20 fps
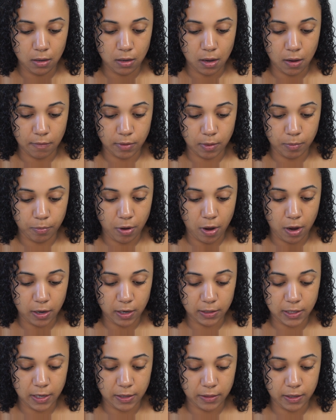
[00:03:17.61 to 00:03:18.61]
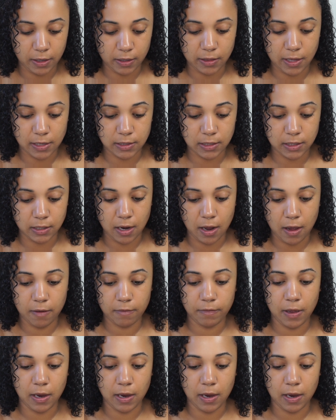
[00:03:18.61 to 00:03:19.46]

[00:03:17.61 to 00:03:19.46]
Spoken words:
of the product. I think that's enough.